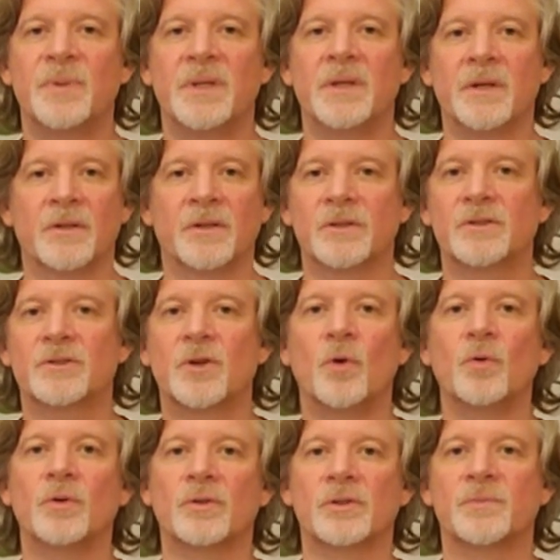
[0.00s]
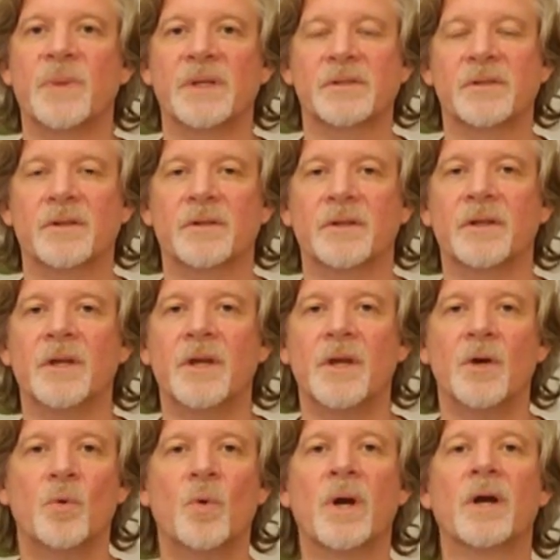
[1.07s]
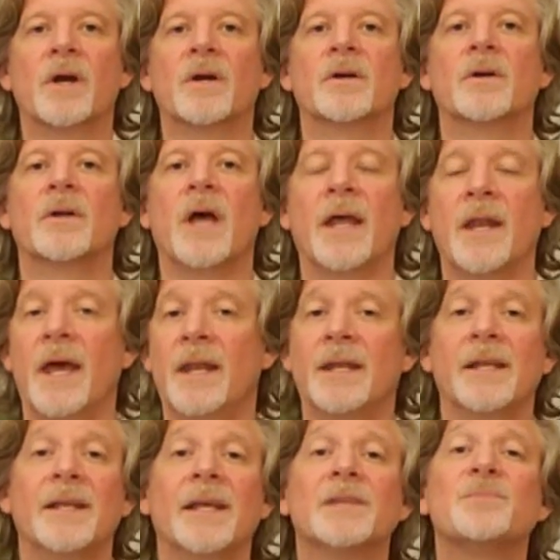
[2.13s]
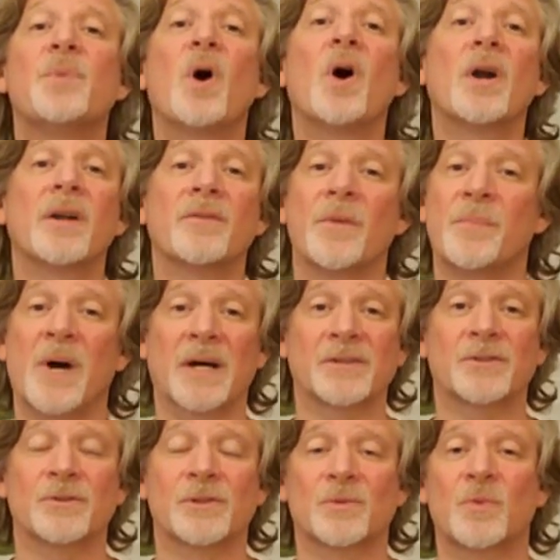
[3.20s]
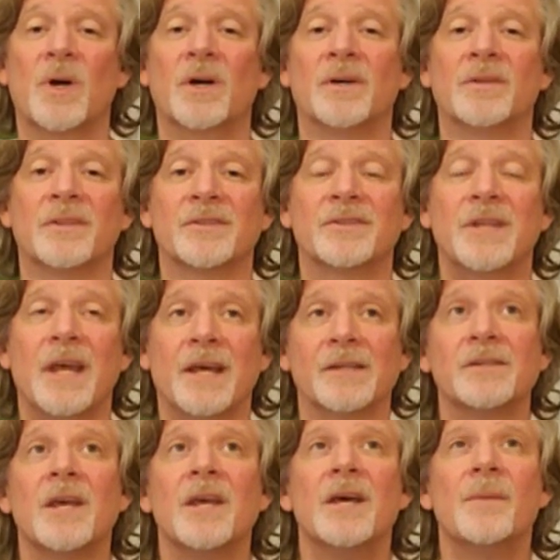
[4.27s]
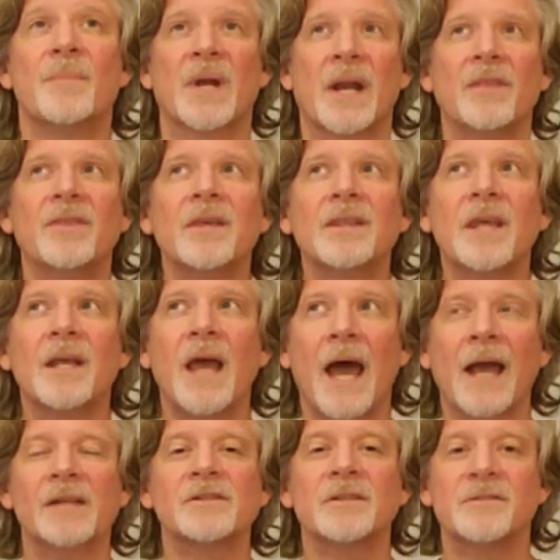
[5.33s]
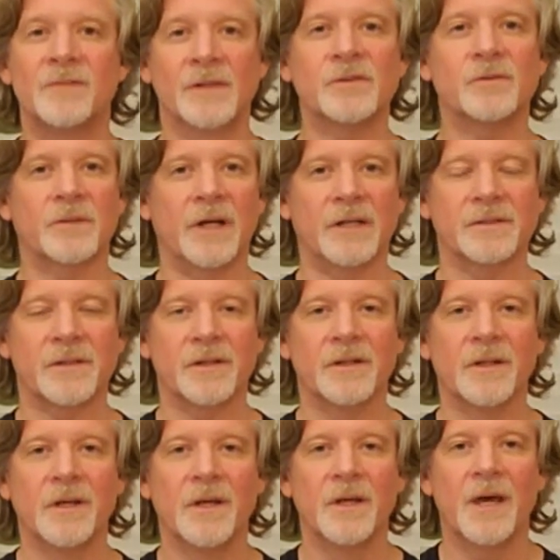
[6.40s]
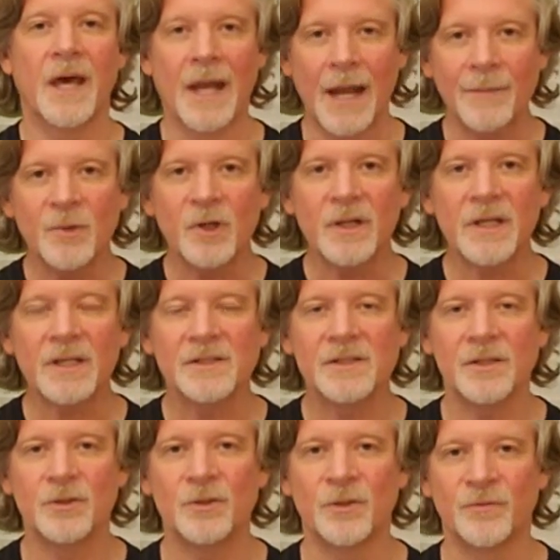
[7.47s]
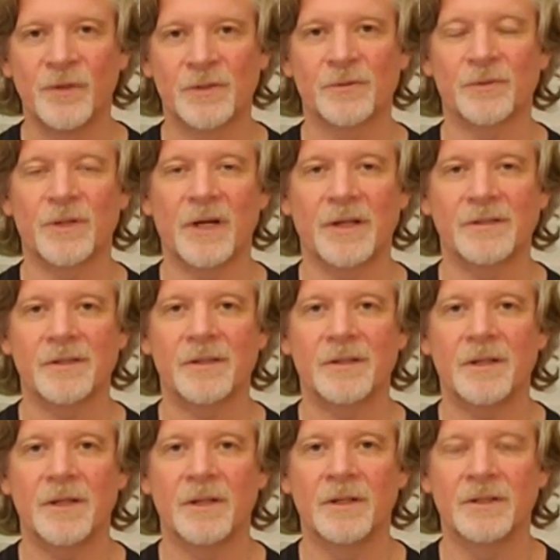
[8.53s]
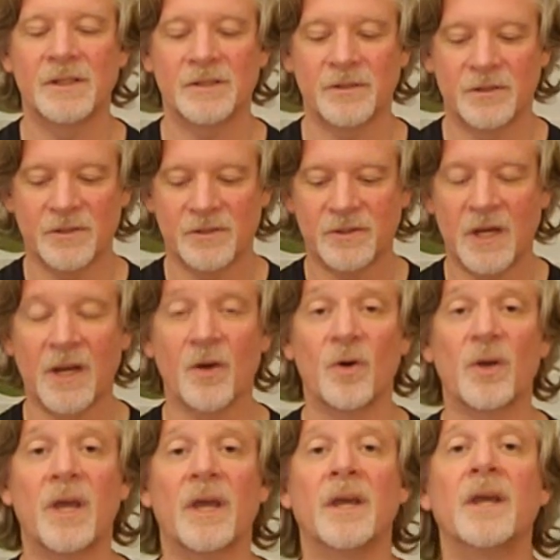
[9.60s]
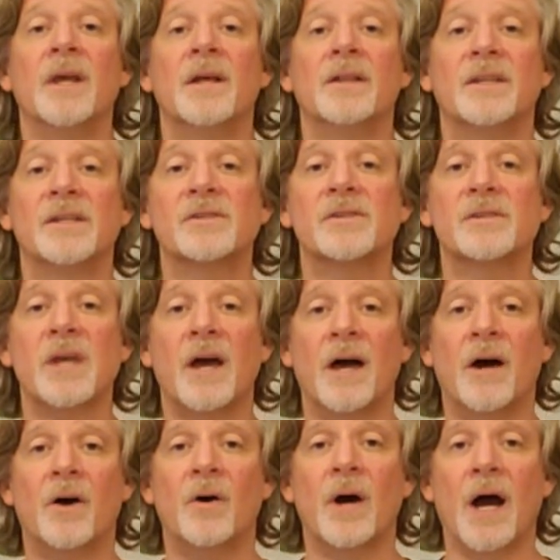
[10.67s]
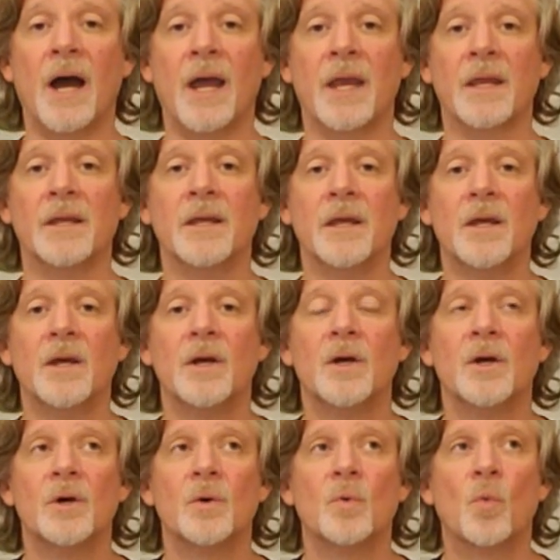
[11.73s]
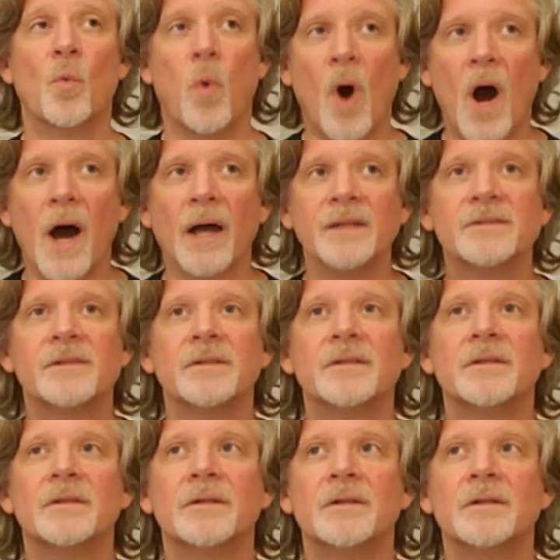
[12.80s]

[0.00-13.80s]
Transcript: to be on their shoulders, basically, where, and it's part of the posture as well and the stance, but I think they actually visualize it. And I'm going to continue to visualize it in addition to saying, okay, this is how I want